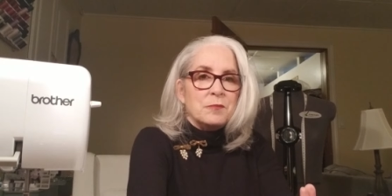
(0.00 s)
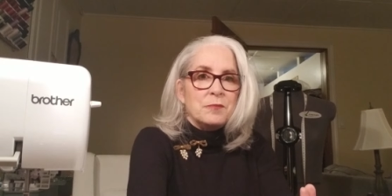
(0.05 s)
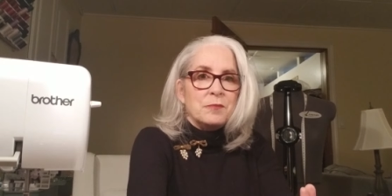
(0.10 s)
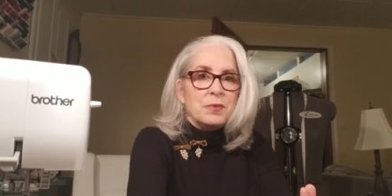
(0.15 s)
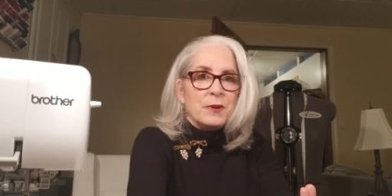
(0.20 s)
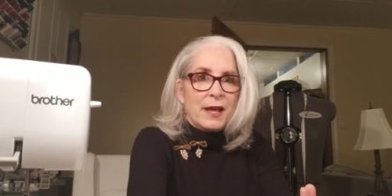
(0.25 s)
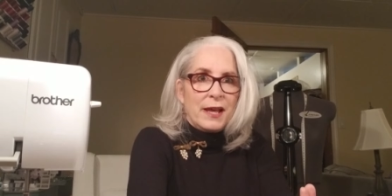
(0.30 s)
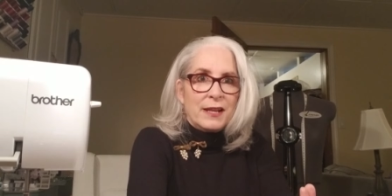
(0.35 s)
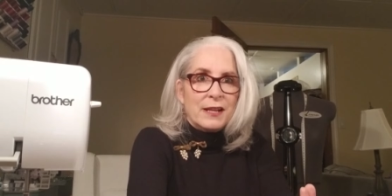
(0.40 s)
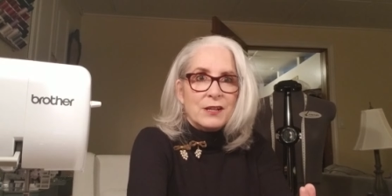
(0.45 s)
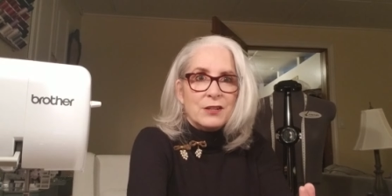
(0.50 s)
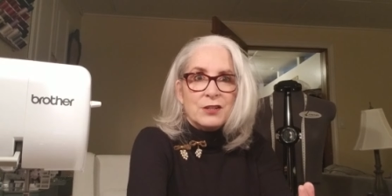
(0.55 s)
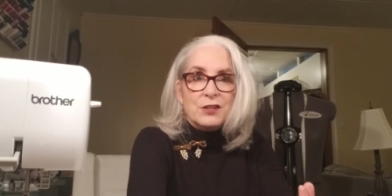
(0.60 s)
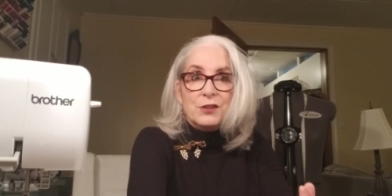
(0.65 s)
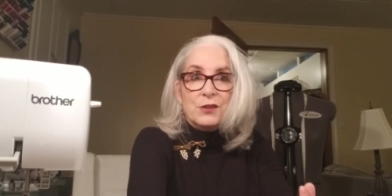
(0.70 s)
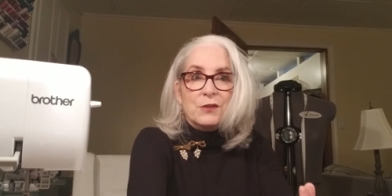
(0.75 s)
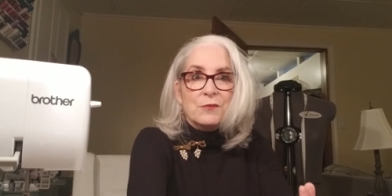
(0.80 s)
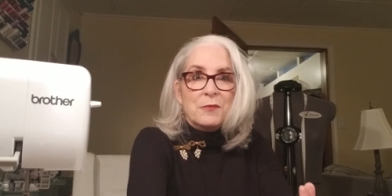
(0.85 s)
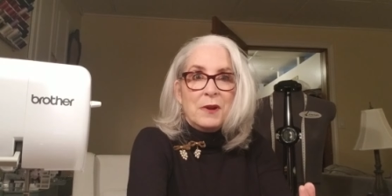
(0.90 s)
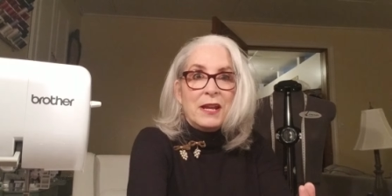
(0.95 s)
planning to do
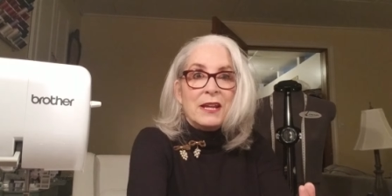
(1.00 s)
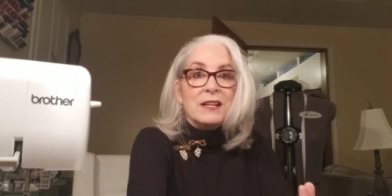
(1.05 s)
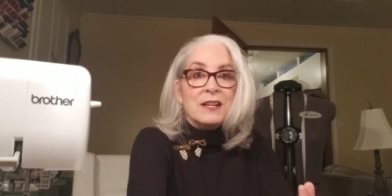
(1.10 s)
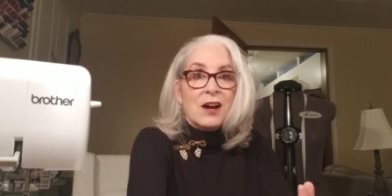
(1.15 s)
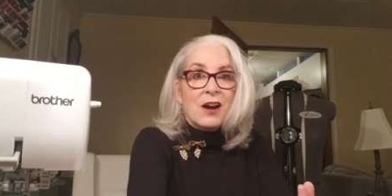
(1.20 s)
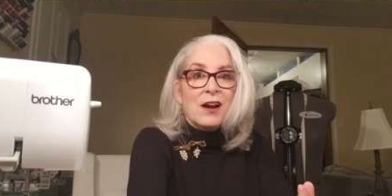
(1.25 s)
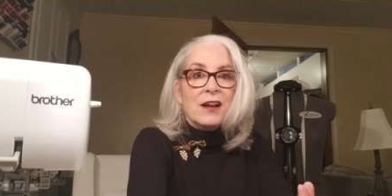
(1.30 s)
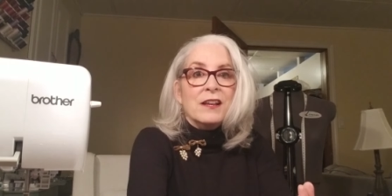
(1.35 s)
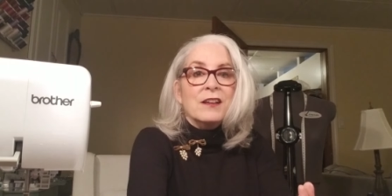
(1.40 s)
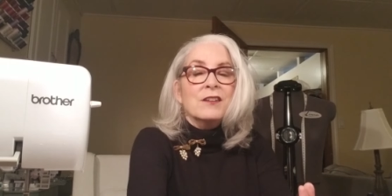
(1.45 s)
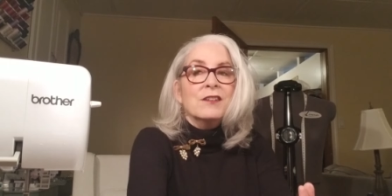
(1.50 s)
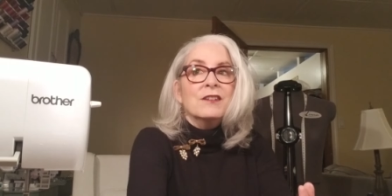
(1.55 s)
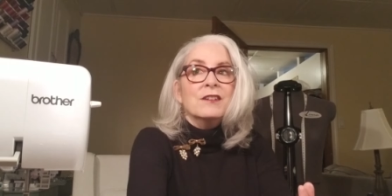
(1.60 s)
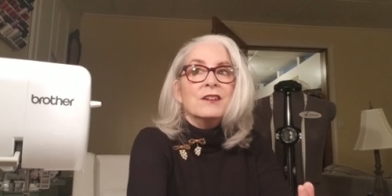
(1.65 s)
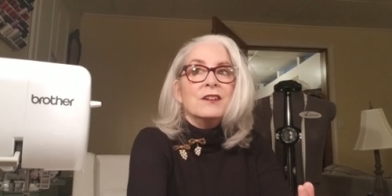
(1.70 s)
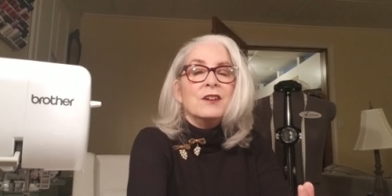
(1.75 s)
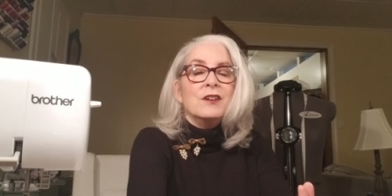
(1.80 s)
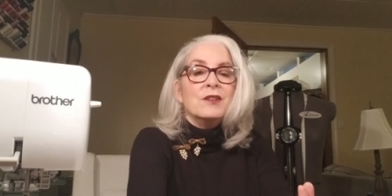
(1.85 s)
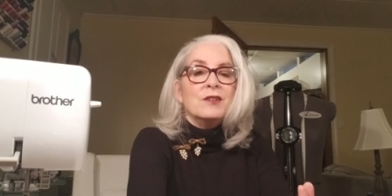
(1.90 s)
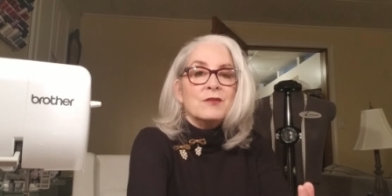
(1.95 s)
the Make 9
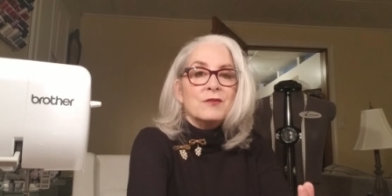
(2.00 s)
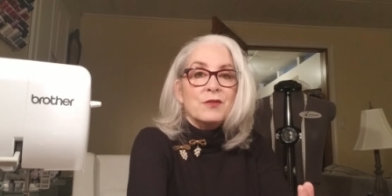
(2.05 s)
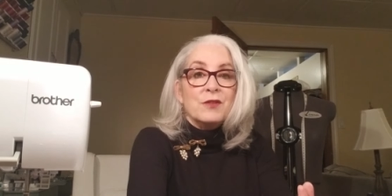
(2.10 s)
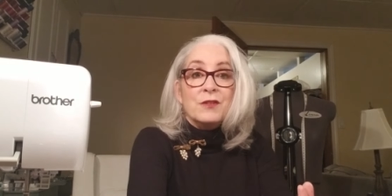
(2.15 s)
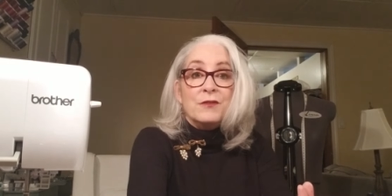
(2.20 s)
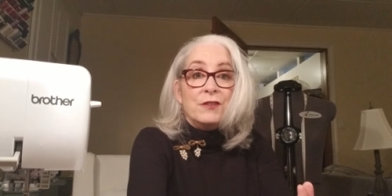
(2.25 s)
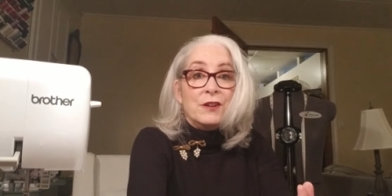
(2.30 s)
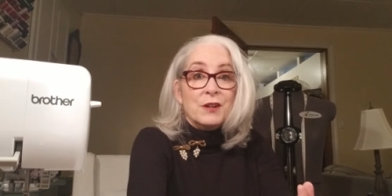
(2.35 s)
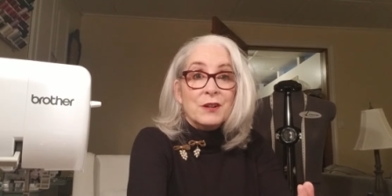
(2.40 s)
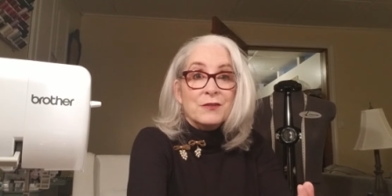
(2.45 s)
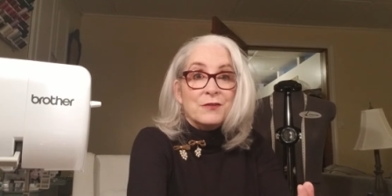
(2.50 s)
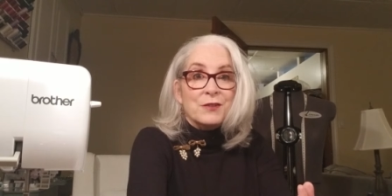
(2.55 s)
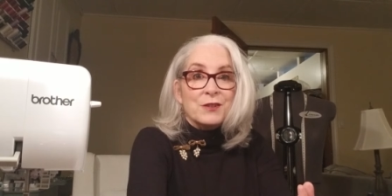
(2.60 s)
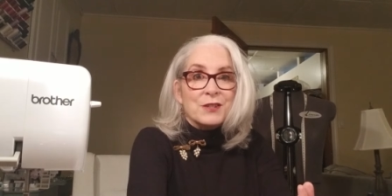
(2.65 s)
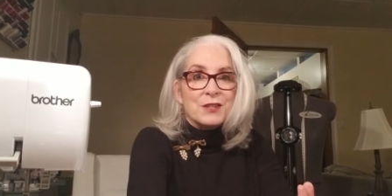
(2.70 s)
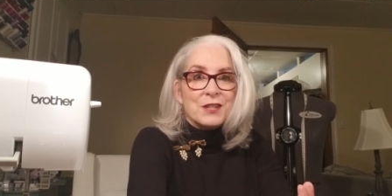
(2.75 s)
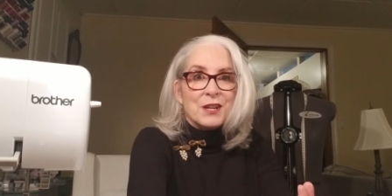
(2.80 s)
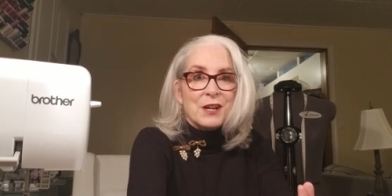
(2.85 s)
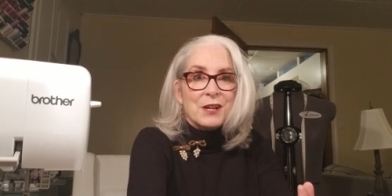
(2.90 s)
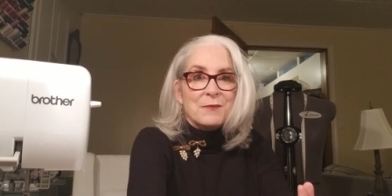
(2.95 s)
for the very
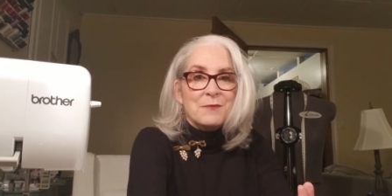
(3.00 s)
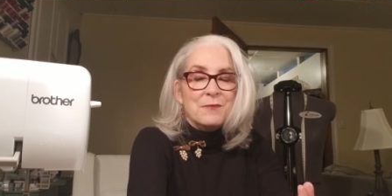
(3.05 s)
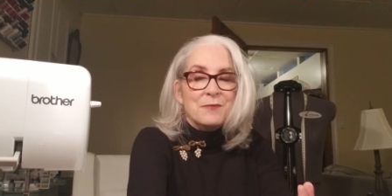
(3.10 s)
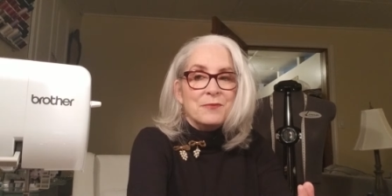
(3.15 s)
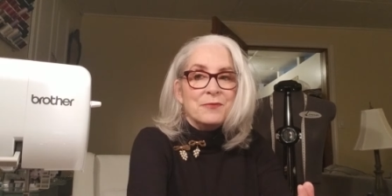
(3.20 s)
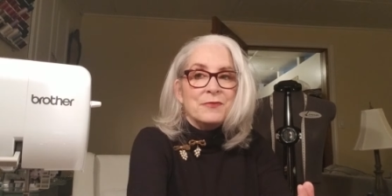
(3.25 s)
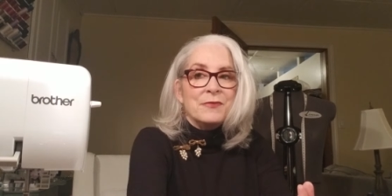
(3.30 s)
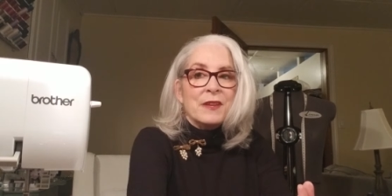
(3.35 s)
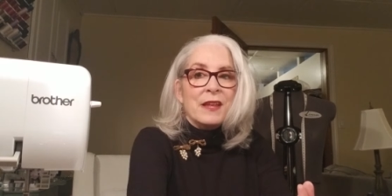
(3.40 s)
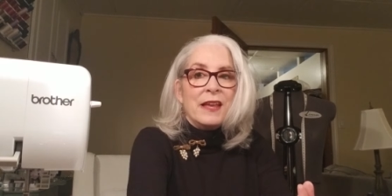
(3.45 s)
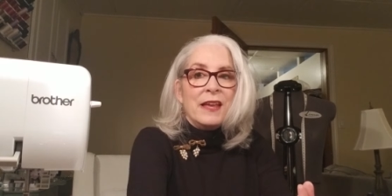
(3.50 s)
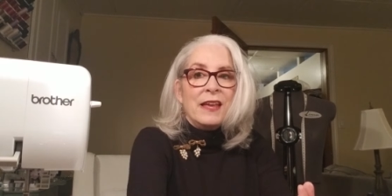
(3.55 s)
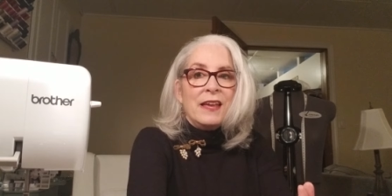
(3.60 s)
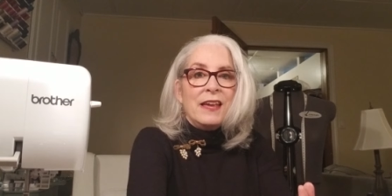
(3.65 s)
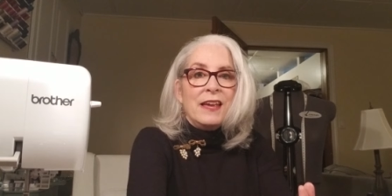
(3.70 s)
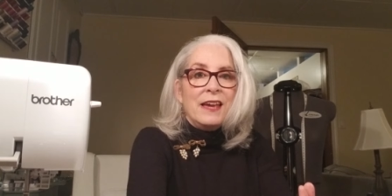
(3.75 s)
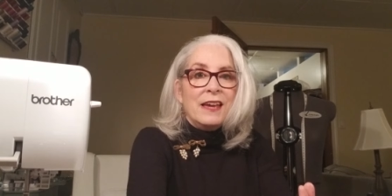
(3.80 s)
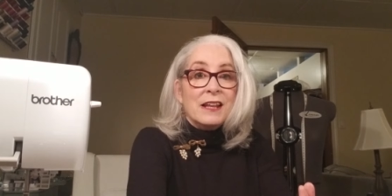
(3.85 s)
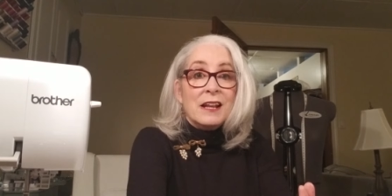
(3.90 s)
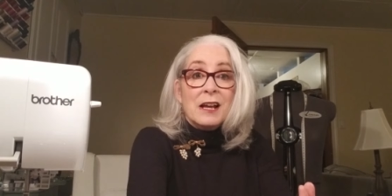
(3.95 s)
first time,
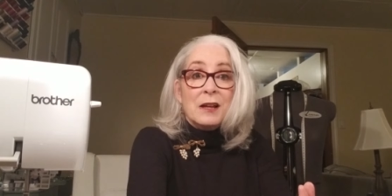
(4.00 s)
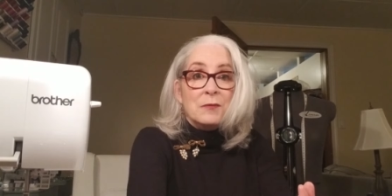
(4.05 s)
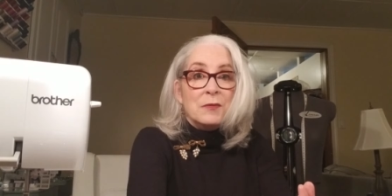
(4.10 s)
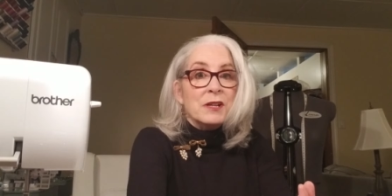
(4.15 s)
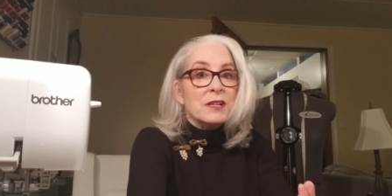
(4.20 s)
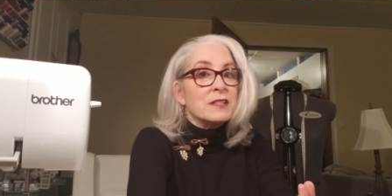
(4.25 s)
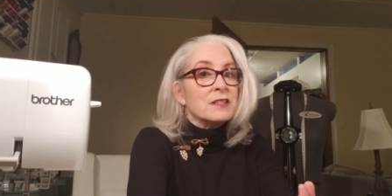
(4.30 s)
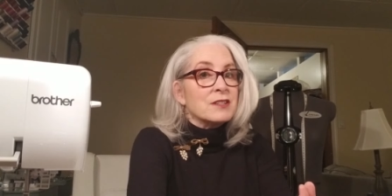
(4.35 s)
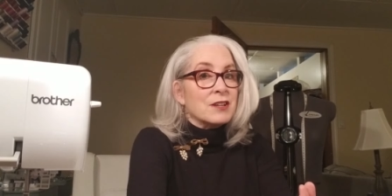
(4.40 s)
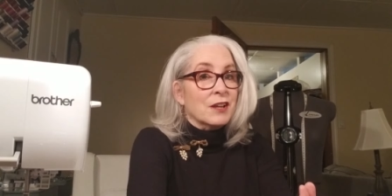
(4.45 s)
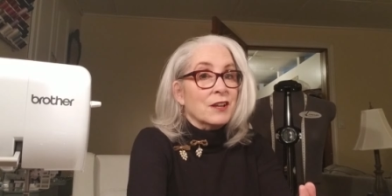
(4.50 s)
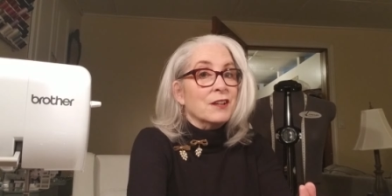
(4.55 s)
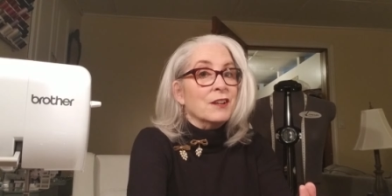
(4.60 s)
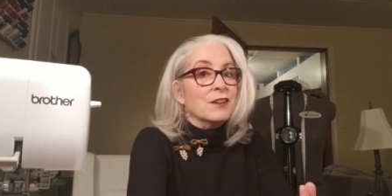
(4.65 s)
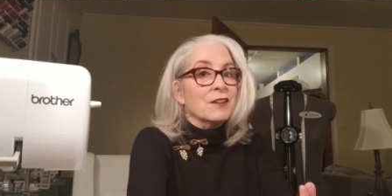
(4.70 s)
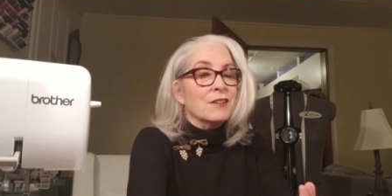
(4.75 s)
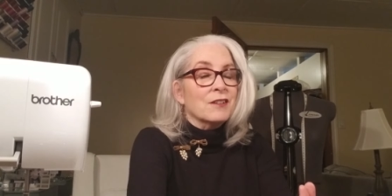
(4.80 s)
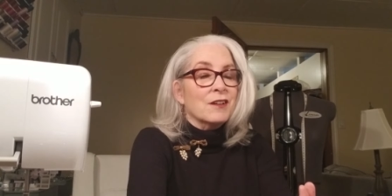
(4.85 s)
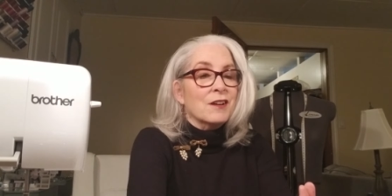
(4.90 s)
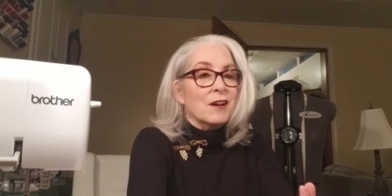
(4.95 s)
and I'm excited.
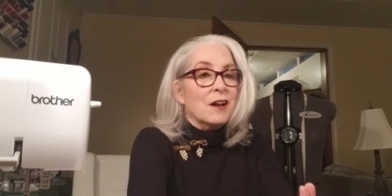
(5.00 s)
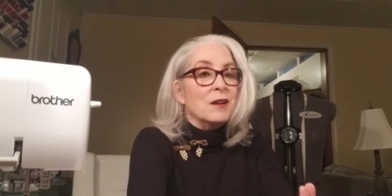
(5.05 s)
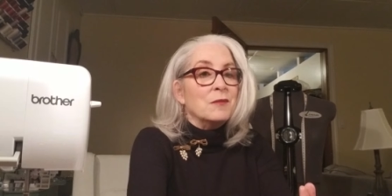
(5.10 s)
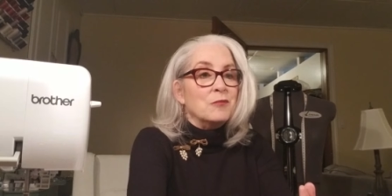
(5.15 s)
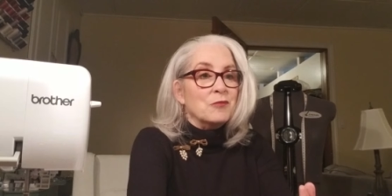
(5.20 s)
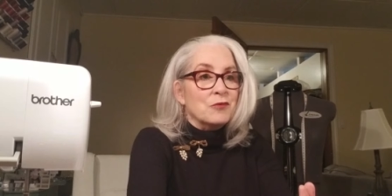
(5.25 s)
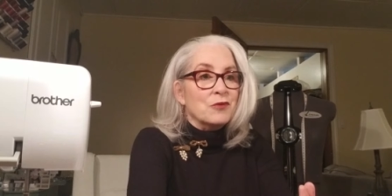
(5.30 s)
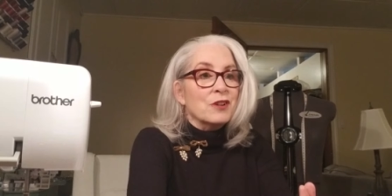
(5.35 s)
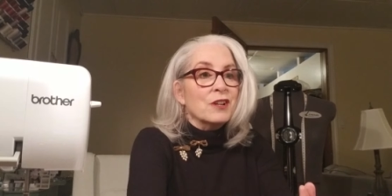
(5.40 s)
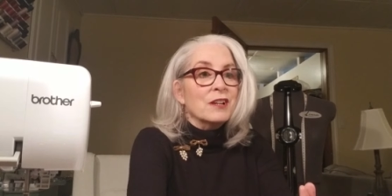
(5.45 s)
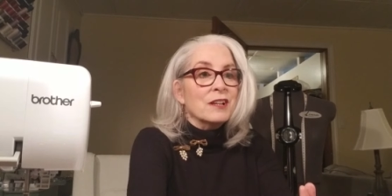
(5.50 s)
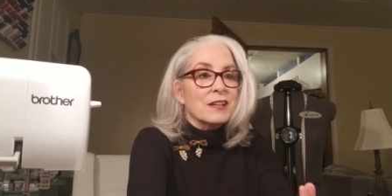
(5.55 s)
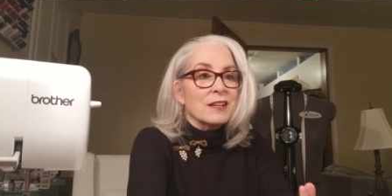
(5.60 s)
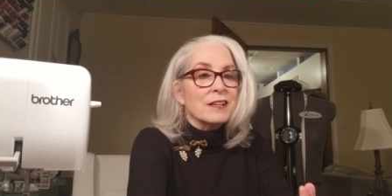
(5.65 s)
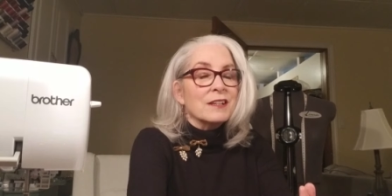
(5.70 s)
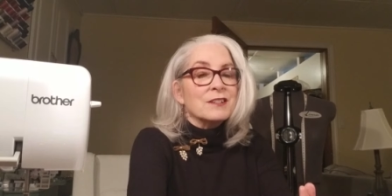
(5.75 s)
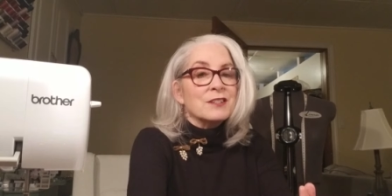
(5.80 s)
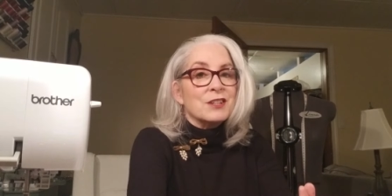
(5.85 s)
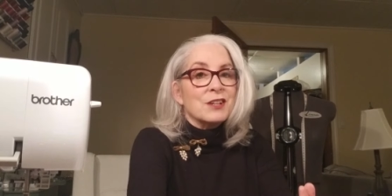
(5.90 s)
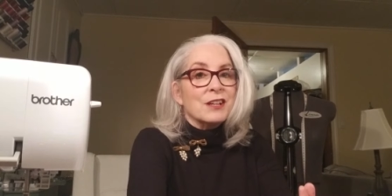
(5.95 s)
I'm really
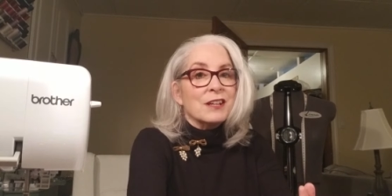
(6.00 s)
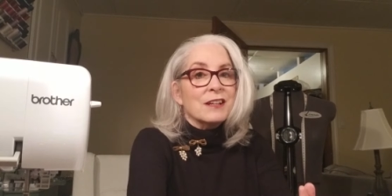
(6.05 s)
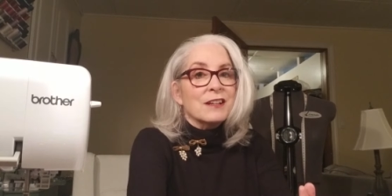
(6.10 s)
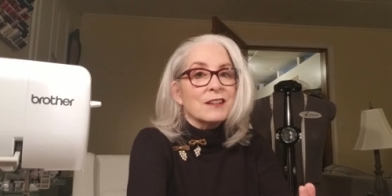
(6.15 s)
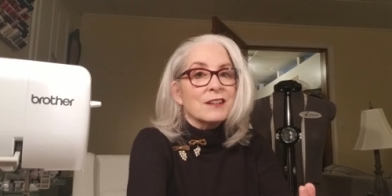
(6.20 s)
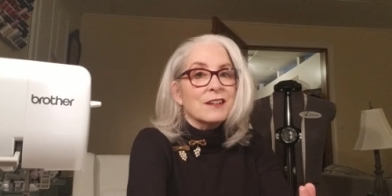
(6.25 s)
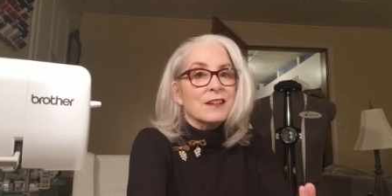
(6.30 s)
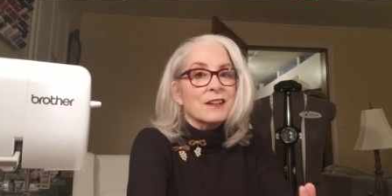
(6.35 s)
excited.